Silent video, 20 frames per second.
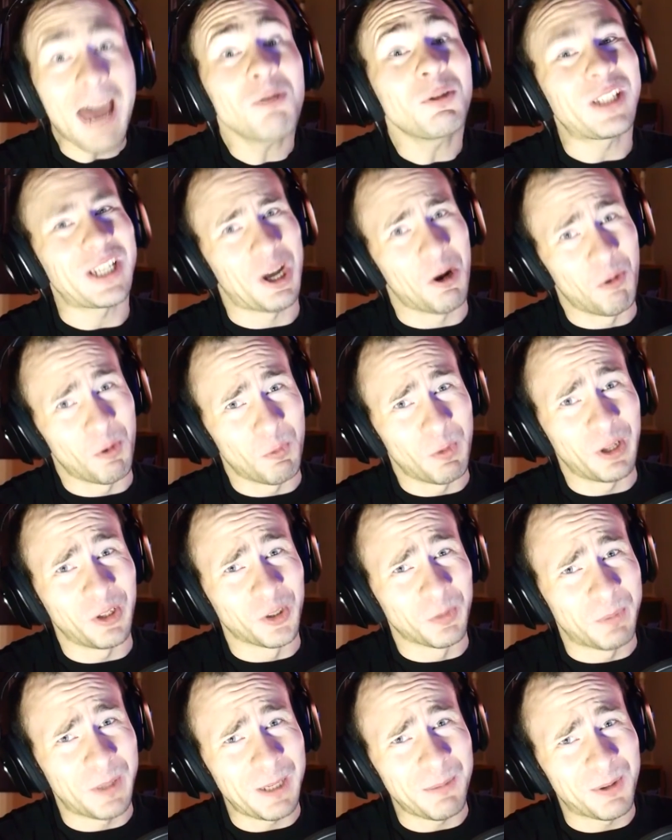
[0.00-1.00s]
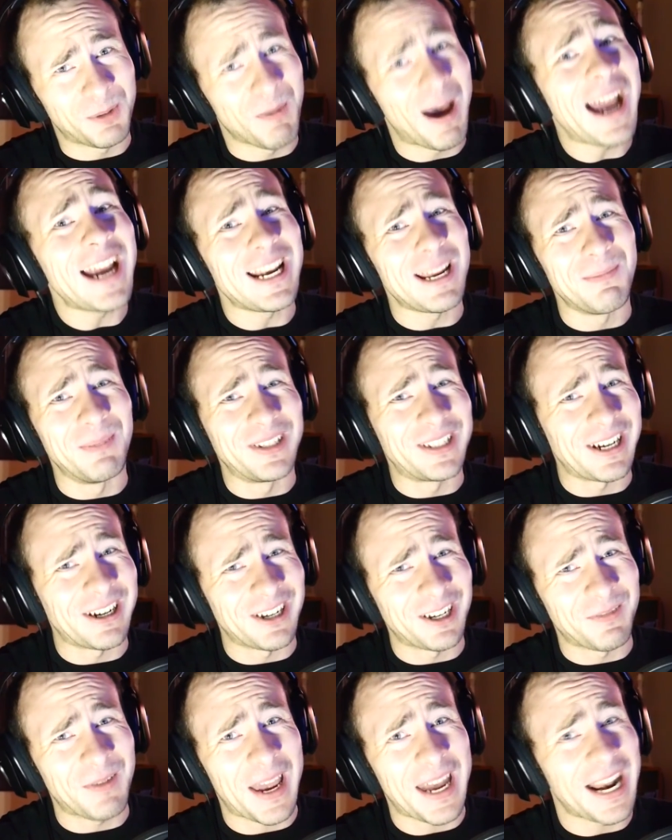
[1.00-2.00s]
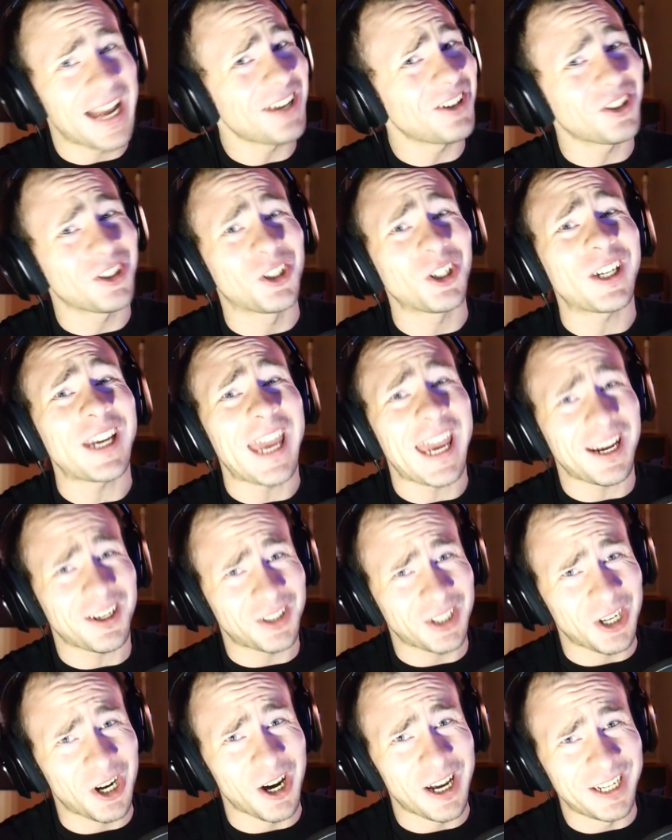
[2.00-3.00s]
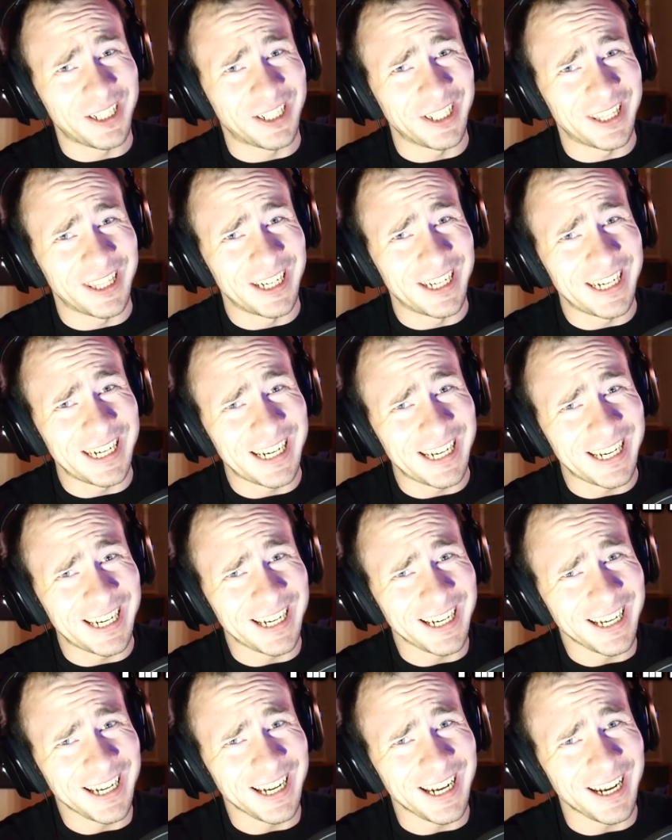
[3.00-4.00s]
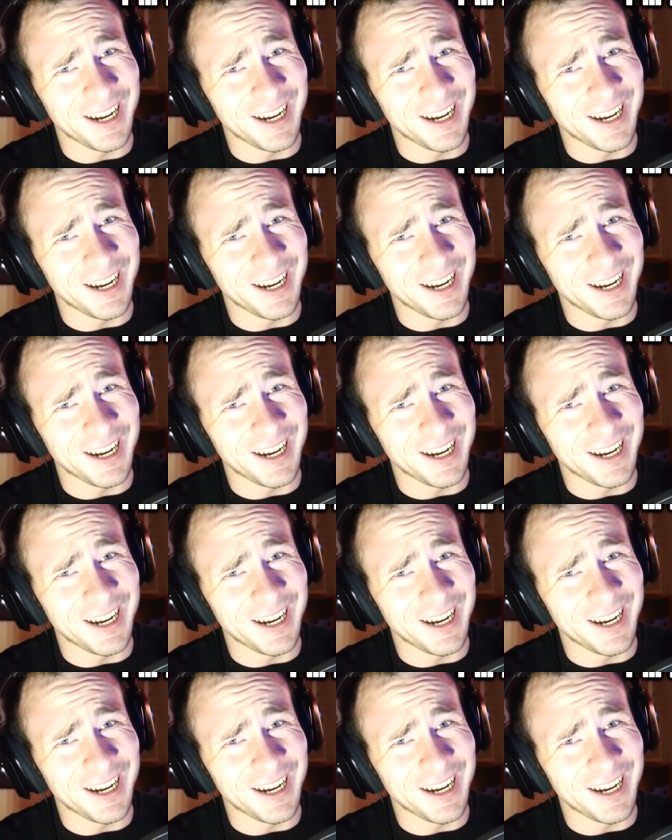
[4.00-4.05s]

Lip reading: How's it going, Wilder Peeps? My name is Eric Van. I just took a hexagon to the knee.